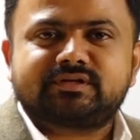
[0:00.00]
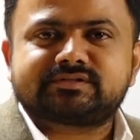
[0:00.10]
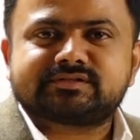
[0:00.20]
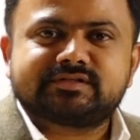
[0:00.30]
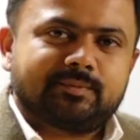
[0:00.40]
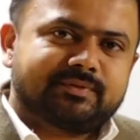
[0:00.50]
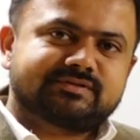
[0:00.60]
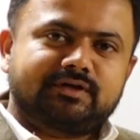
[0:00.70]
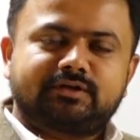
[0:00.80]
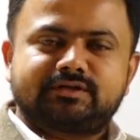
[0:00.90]
the
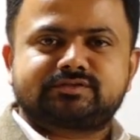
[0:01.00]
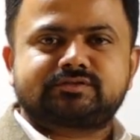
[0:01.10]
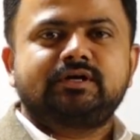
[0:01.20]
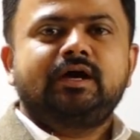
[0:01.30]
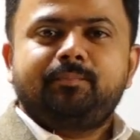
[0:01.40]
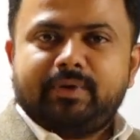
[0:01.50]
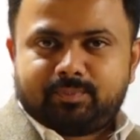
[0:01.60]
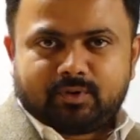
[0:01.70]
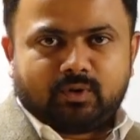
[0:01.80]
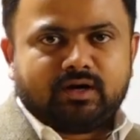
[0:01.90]
syllabus in this
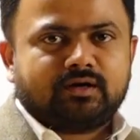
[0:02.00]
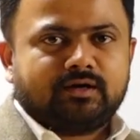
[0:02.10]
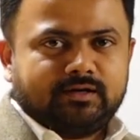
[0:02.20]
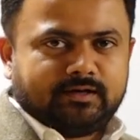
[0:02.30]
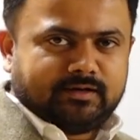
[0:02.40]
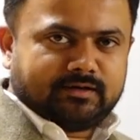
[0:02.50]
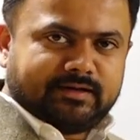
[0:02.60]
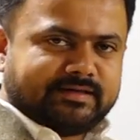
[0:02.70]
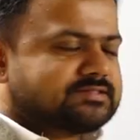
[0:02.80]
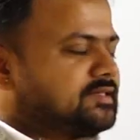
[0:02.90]
paper one in the
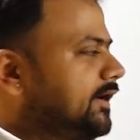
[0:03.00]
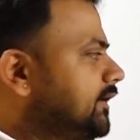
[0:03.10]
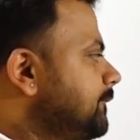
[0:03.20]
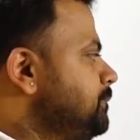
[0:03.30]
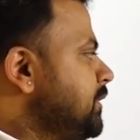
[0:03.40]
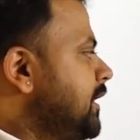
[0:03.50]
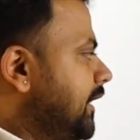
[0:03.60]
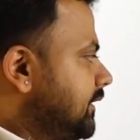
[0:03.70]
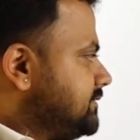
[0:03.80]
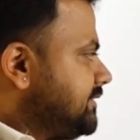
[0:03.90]
next slide.
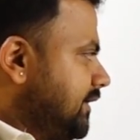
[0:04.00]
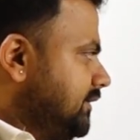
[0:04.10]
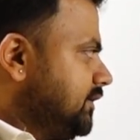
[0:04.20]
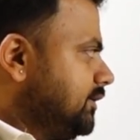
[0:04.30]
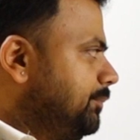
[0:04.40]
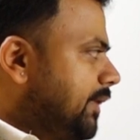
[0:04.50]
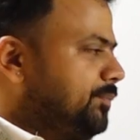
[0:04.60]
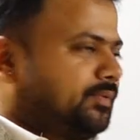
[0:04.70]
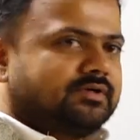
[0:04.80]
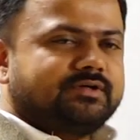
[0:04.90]
And the second
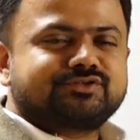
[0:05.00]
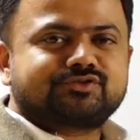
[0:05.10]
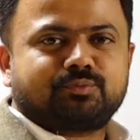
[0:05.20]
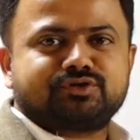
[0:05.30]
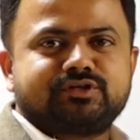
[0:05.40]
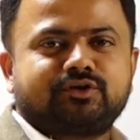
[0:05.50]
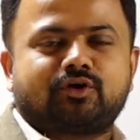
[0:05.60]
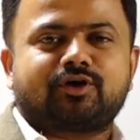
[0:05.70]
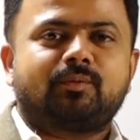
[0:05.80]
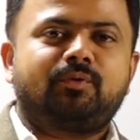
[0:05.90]
paper is mostly
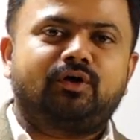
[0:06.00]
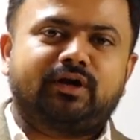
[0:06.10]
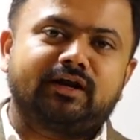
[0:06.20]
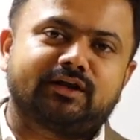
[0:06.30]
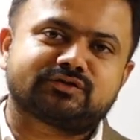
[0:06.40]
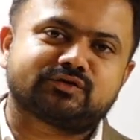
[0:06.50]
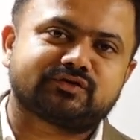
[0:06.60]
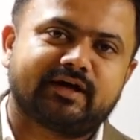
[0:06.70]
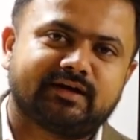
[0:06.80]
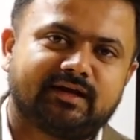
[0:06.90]
talking about Indian
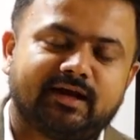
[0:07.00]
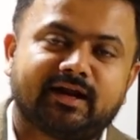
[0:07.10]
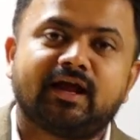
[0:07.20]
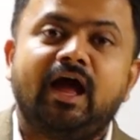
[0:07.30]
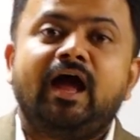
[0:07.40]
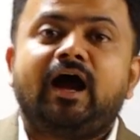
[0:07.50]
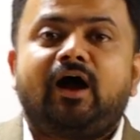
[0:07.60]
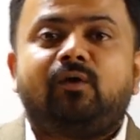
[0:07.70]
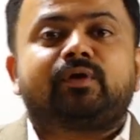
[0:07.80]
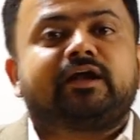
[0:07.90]
society and
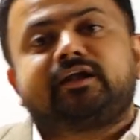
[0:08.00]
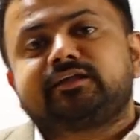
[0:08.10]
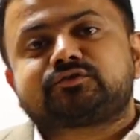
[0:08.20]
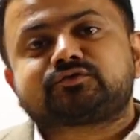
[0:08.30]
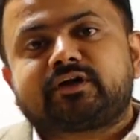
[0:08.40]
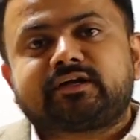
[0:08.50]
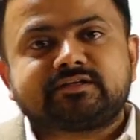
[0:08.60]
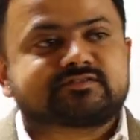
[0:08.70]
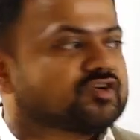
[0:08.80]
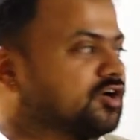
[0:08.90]
how Indian
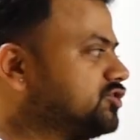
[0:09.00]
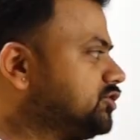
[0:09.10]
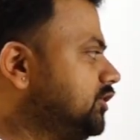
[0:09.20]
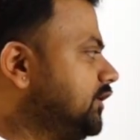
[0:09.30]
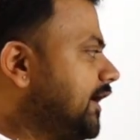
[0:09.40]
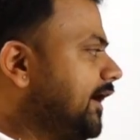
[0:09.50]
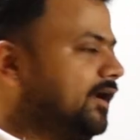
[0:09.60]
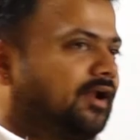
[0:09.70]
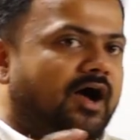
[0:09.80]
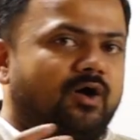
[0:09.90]
society is structured
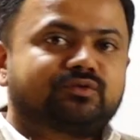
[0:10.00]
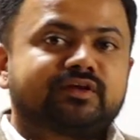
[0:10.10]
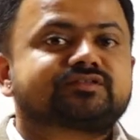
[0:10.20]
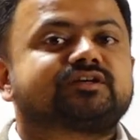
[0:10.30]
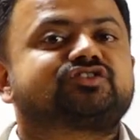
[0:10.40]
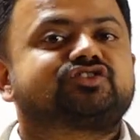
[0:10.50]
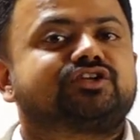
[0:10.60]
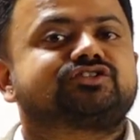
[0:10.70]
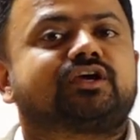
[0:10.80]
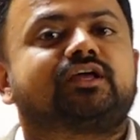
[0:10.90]
and how things are
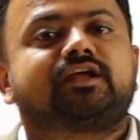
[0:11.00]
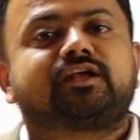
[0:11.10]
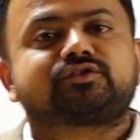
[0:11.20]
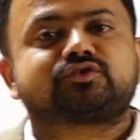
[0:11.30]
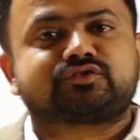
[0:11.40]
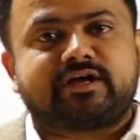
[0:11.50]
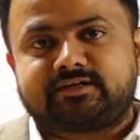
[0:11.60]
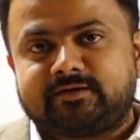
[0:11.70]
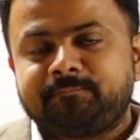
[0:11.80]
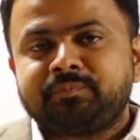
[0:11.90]
changing in Indian
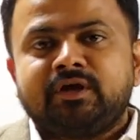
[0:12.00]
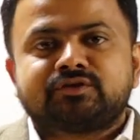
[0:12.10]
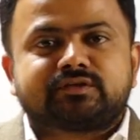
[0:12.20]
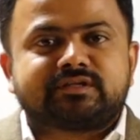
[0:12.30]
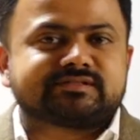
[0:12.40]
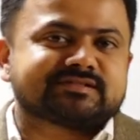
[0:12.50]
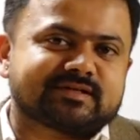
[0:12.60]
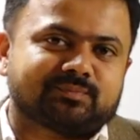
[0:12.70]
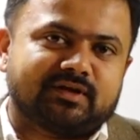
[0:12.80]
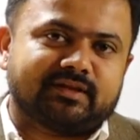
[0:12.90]
society. So this is
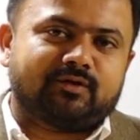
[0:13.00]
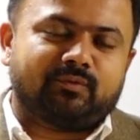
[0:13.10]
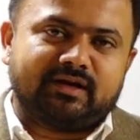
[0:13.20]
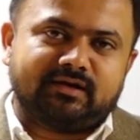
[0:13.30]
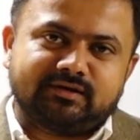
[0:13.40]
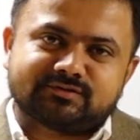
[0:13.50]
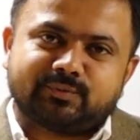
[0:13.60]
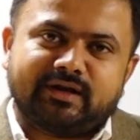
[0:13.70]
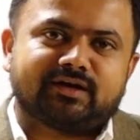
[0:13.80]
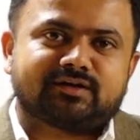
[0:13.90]
something that is
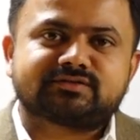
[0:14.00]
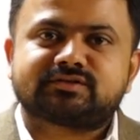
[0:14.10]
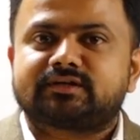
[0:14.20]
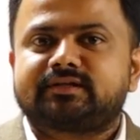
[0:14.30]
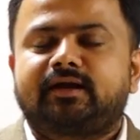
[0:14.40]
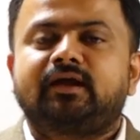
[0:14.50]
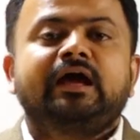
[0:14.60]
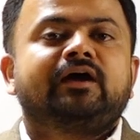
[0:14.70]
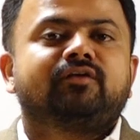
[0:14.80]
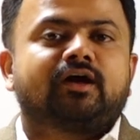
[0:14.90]
very interesting, that
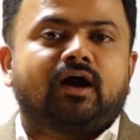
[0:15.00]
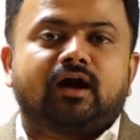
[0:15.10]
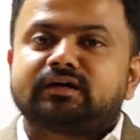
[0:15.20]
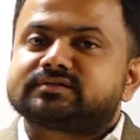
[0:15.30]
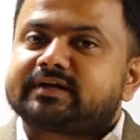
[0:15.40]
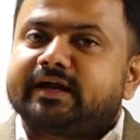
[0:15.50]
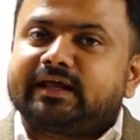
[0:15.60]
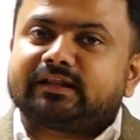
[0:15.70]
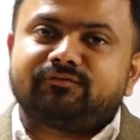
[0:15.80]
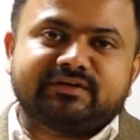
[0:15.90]
we are
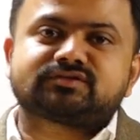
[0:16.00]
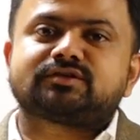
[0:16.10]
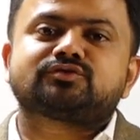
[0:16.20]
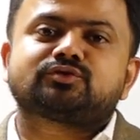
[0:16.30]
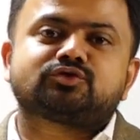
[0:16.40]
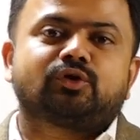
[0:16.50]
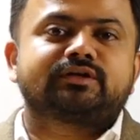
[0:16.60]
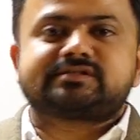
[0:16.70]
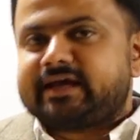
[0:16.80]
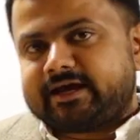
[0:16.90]
understanding the Western
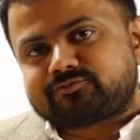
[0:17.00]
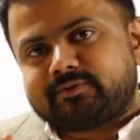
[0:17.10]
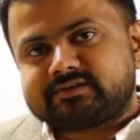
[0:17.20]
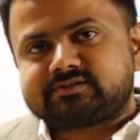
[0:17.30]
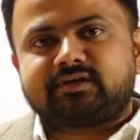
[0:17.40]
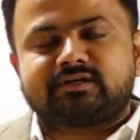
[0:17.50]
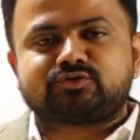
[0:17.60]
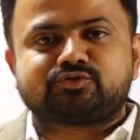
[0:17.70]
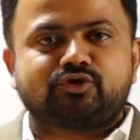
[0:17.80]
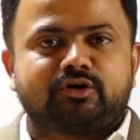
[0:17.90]
sociology as well as Indian
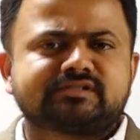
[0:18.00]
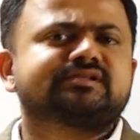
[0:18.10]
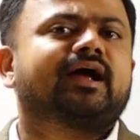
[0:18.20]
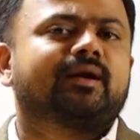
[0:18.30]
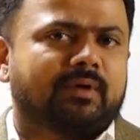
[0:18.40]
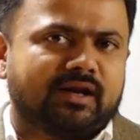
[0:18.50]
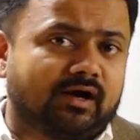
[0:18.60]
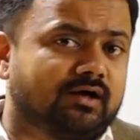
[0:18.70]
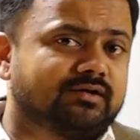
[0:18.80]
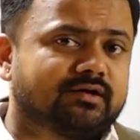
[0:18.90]
sociology and many
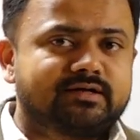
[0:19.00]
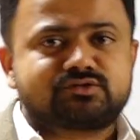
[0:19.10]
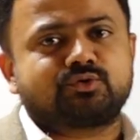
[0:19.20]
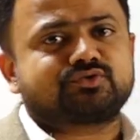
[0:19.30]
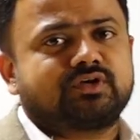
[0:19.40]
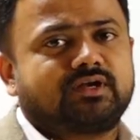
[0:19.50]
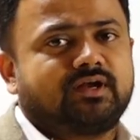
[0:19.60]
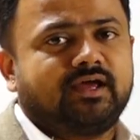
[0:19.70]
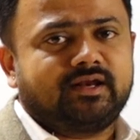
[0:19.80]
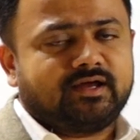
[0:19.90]
other
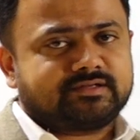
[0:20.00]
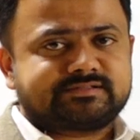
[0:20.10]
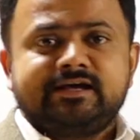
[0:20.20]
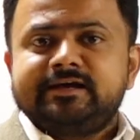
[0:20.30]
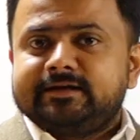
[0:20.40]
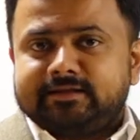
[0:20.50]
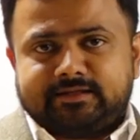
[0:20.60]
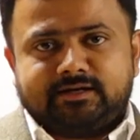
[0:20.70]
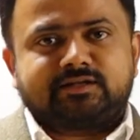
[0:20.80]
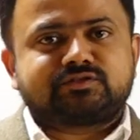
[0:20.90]
associated areas in
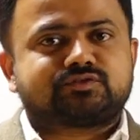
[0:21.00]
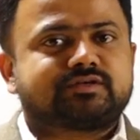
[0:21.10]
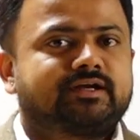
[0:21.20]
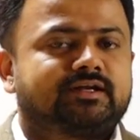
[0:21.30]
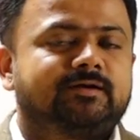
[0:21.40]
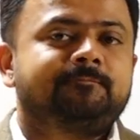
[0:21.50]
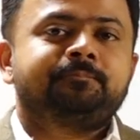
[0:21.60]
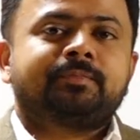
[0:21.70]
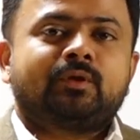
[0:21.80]
the Indian society,